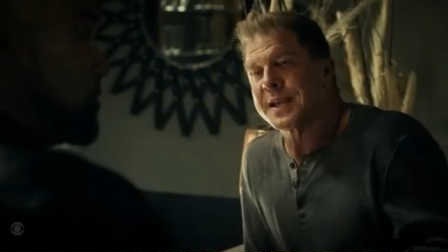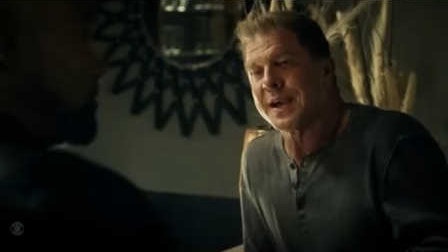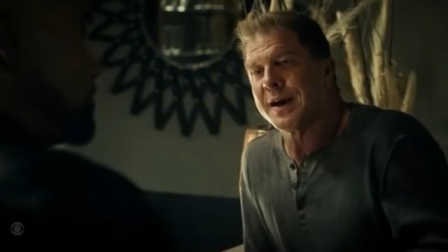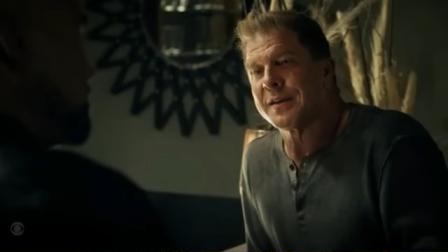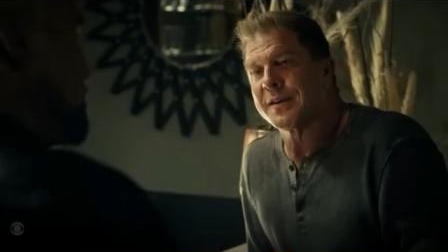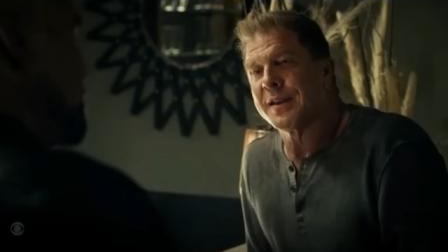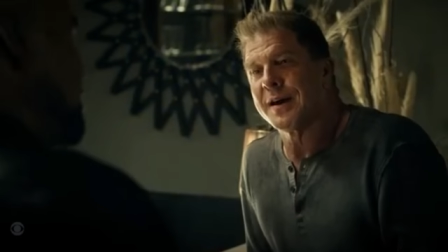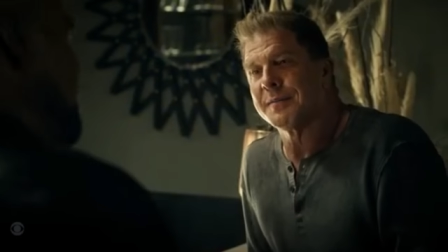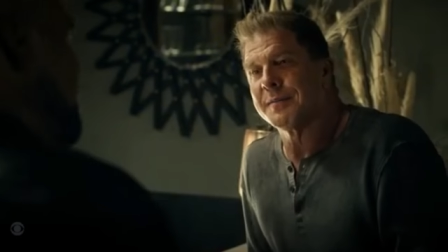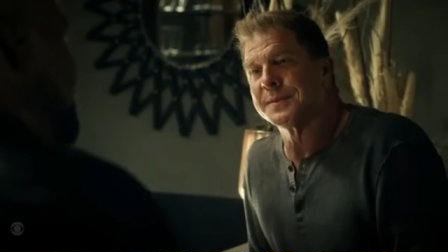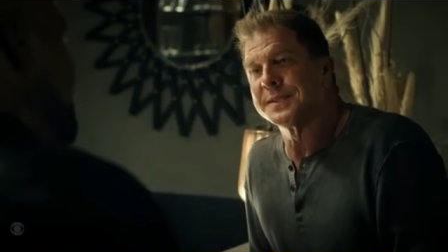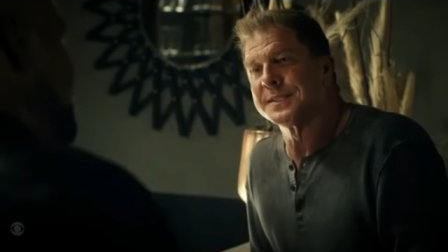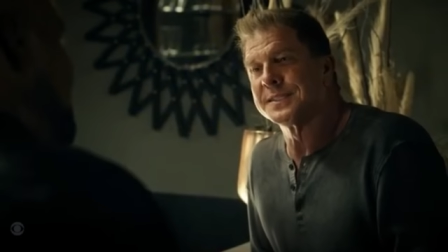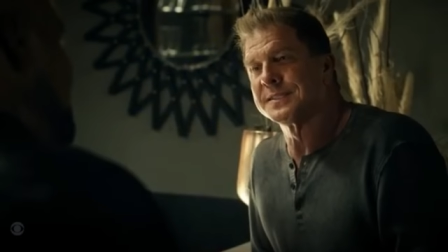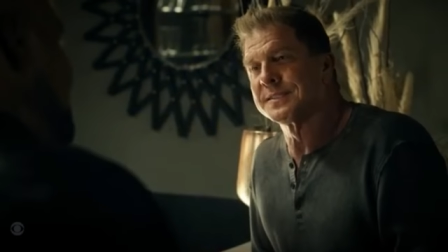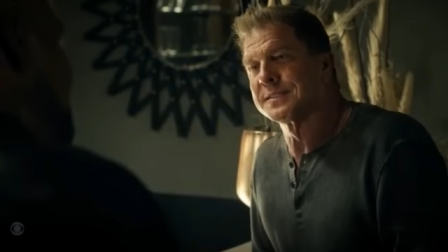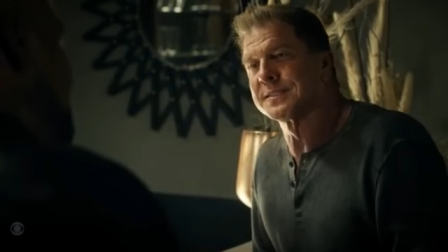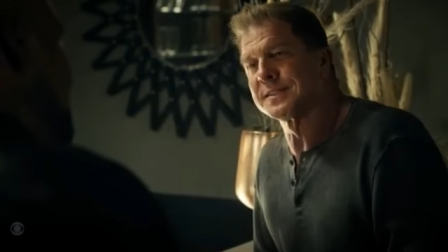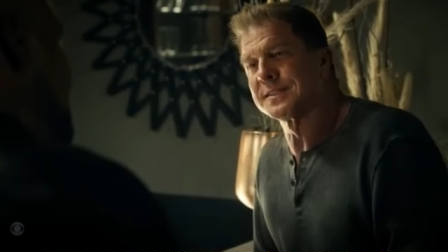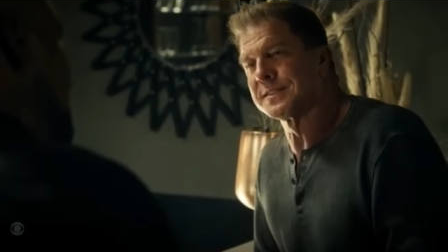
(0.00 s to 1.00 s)
counting on me,
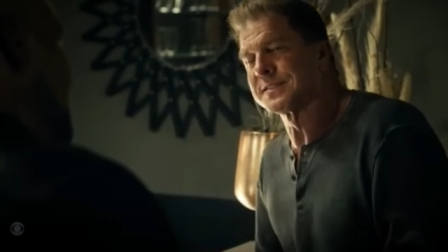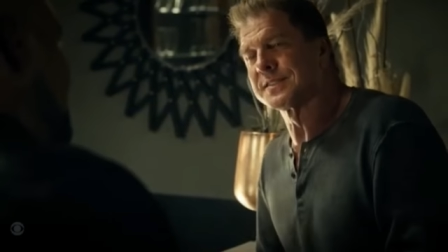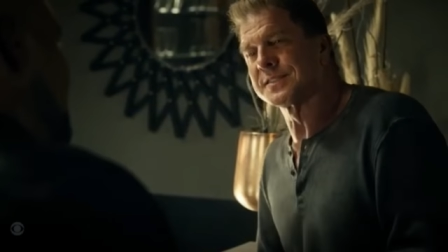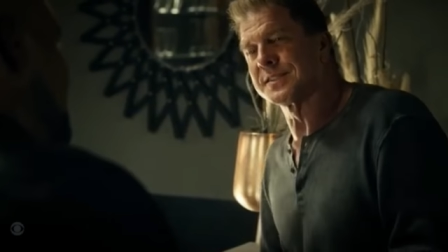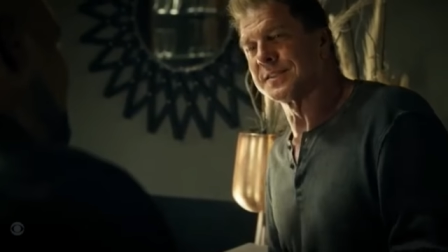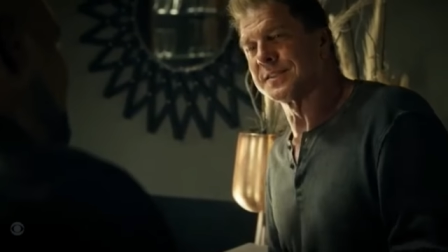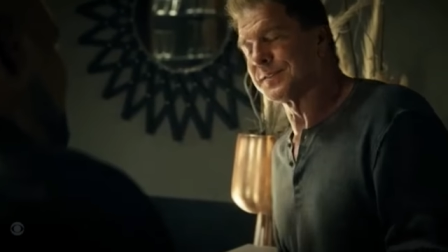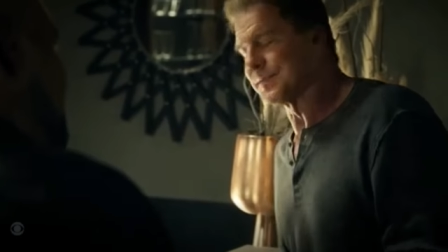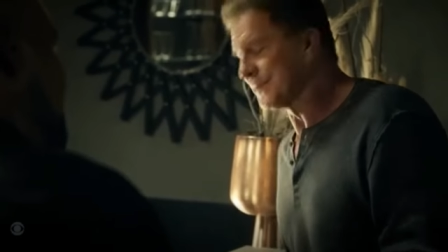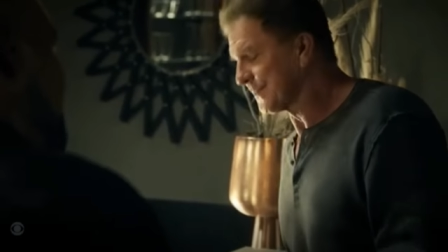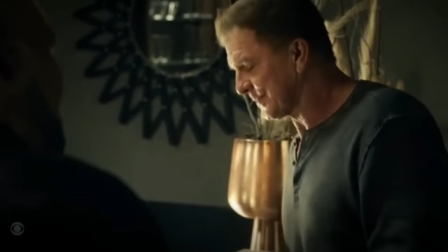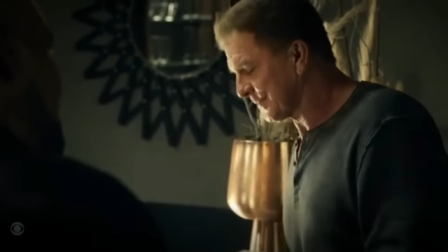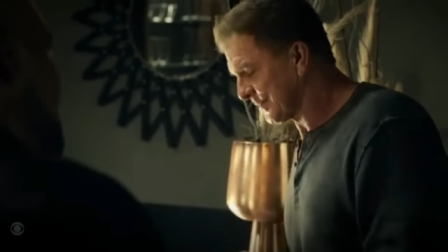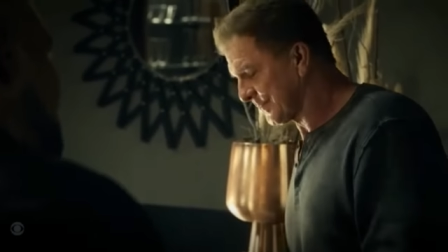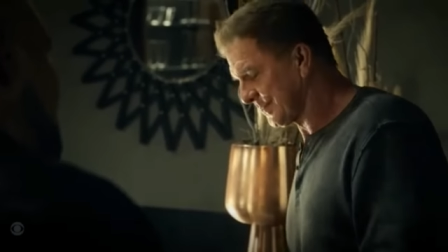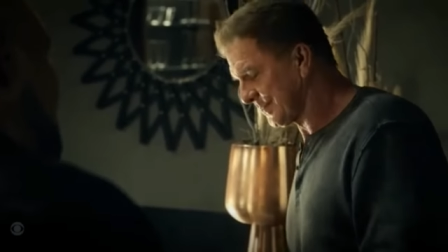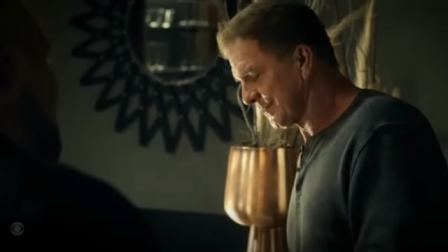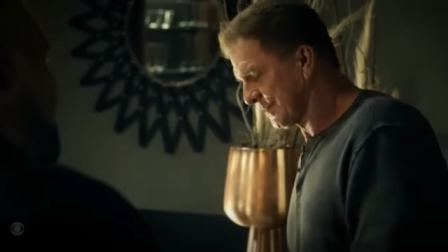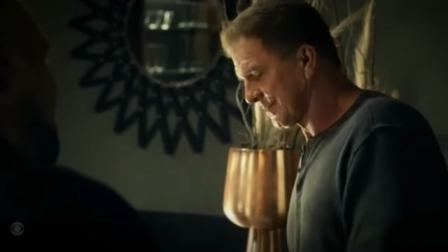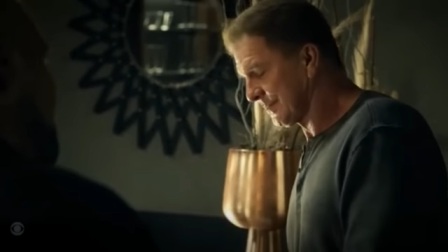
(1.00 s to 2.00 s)
so. That's
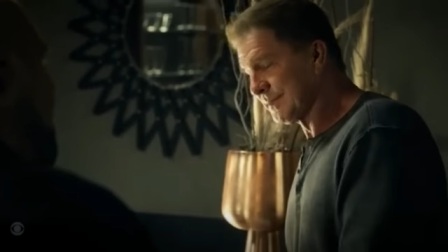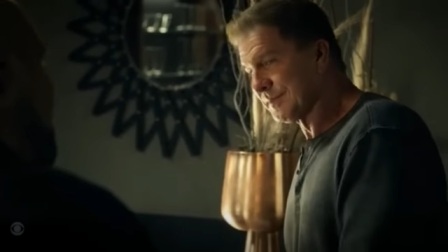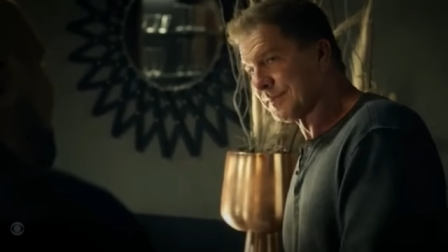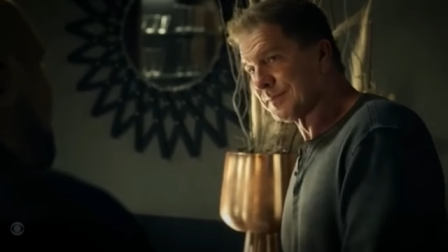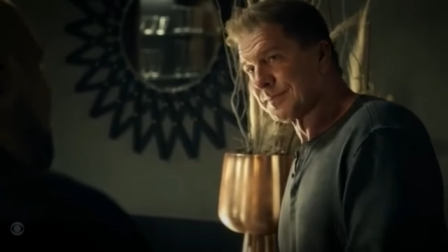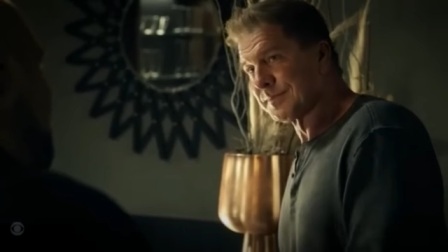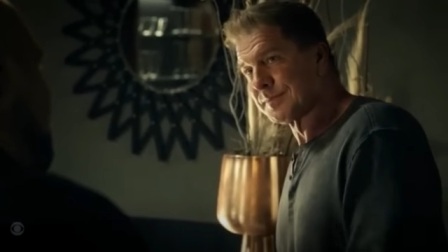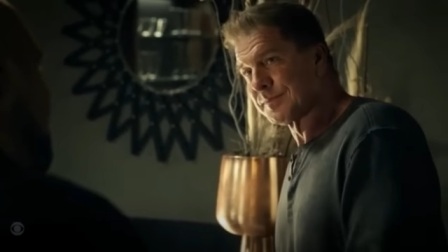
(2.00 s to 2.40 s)
not true.